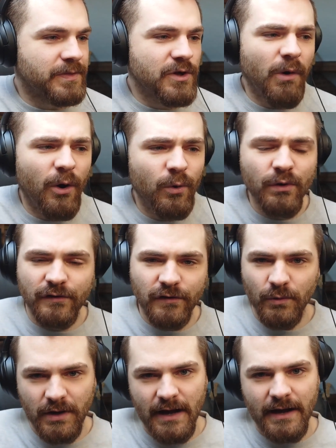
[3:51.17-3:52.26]
You are all
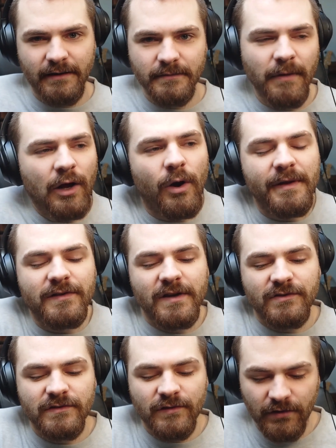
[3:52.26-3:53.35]
so kind. My comment
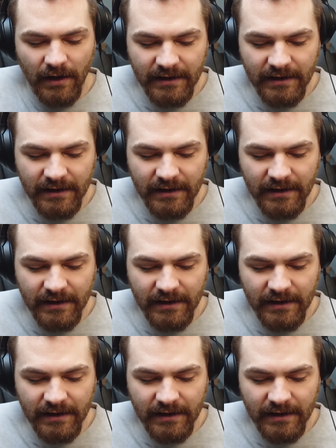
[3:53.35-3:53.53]
sections are